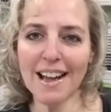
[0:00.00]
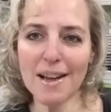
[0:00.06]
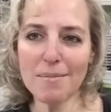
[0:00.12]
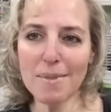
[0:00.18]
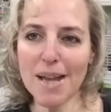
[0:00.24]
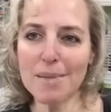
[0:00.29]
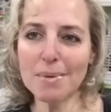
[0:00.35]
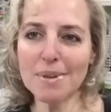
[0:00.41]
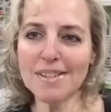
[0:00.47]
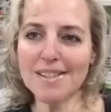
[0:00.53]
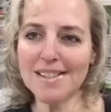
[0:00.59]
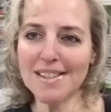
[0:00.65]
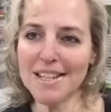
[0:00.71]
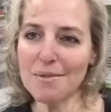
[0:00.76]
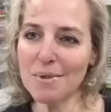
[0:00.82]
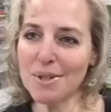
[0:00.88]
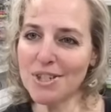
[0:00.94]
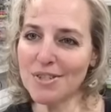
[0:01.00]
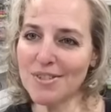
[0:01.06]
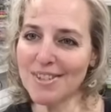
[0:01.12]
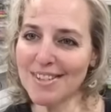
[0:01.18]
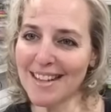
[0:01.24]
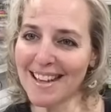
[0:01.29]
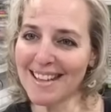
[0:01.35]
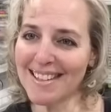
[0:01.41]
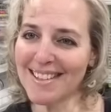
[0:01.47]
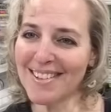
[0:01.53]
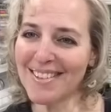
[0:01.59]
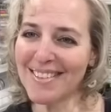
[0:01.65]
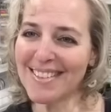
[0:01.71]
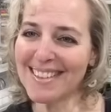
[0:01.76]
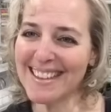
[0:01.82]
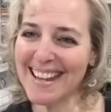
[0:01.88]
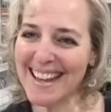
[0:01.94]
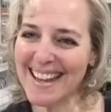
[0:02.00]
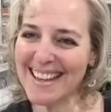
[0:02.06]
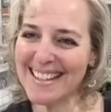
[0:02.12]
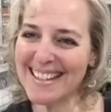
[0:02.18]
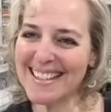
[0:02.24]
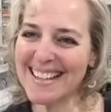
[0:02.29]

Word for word: I'm able to see what you say. So thanks.